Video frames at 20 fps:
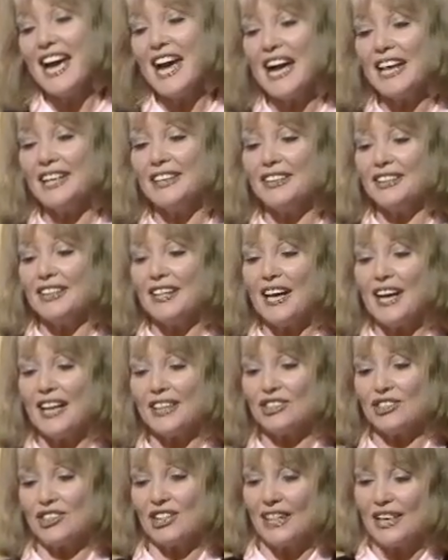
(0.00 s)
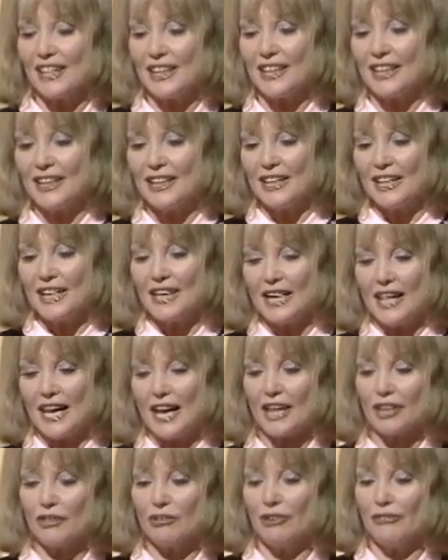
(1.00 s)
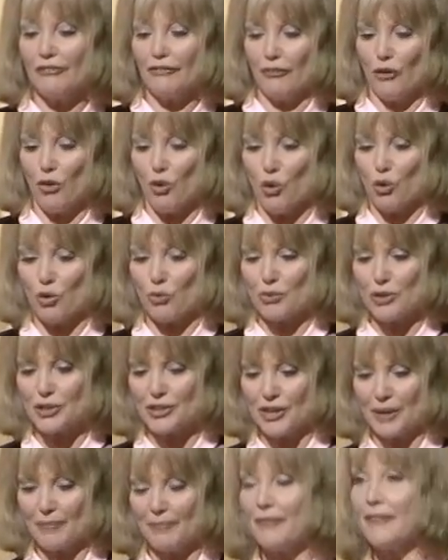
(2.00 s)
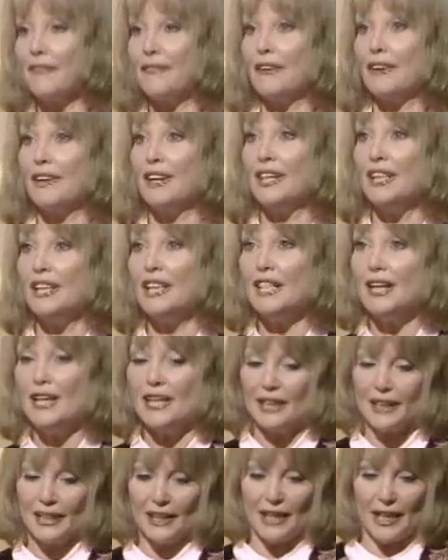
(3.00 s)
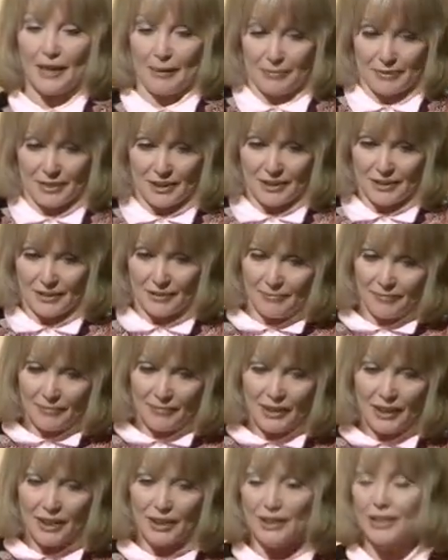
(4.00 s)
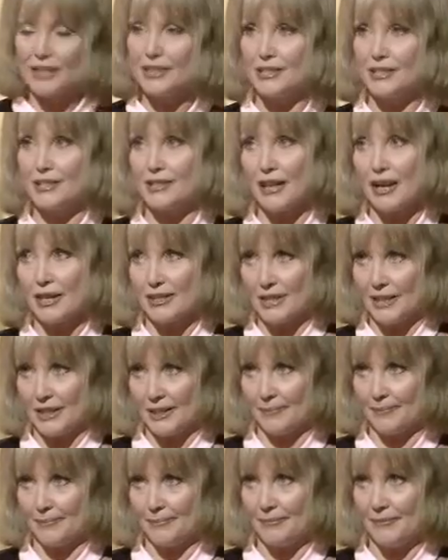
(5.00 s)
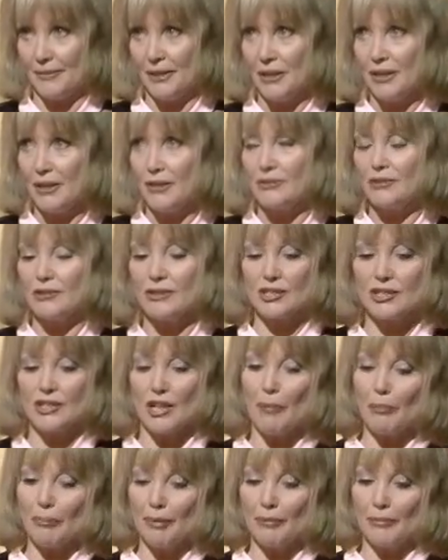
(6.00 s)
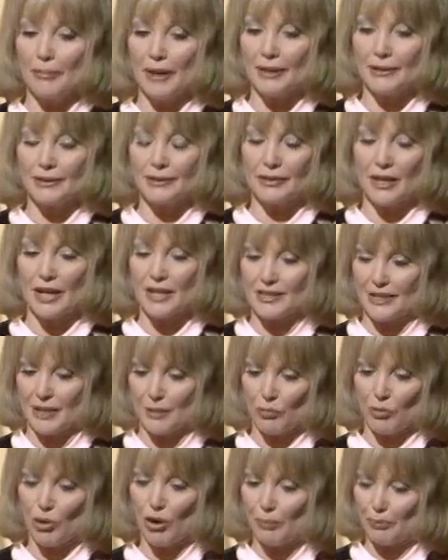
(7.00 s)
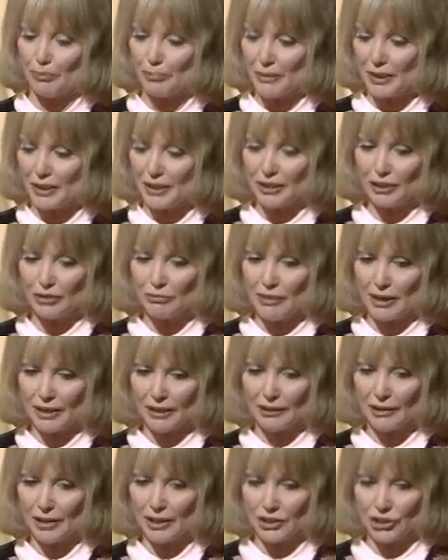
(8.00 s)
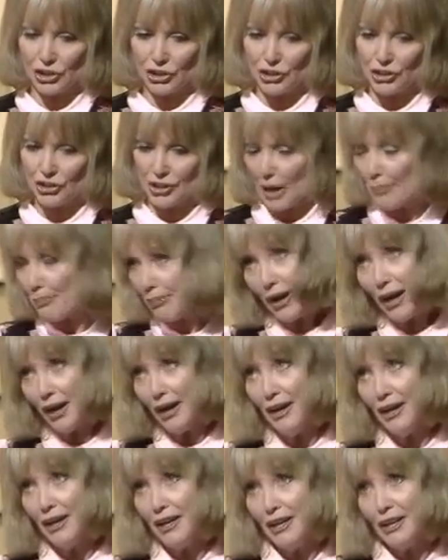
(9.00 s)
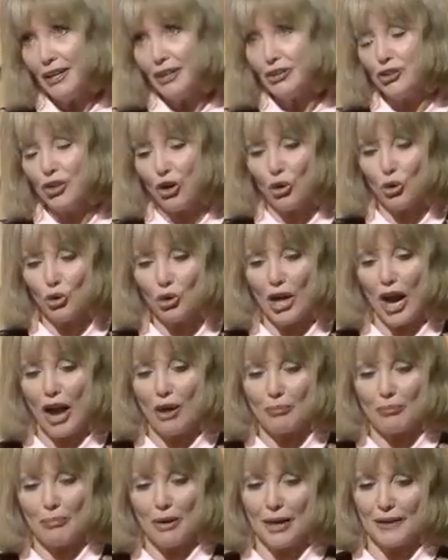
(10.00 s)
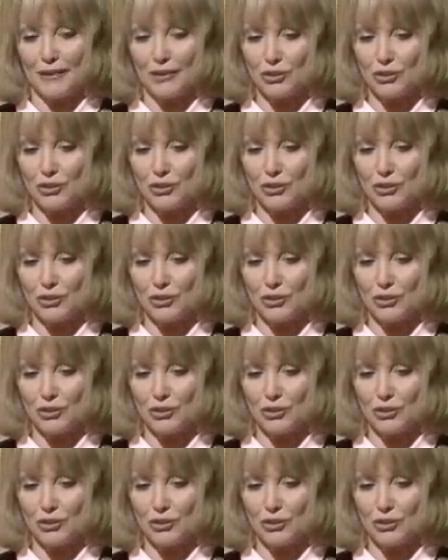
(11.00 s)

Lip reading: And actually, a griffon was something that he kept in his study to supplement a somewhat meagre regulation supper doled out by the